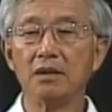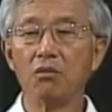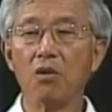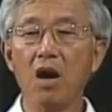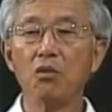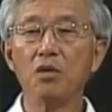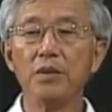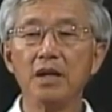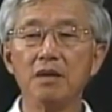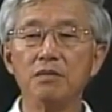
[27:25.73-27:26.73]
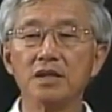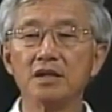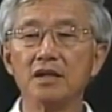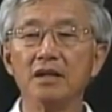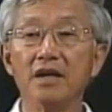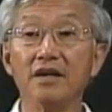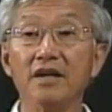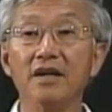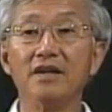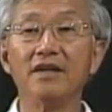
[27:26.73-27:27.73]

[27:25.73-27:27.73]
What would be the missing letter here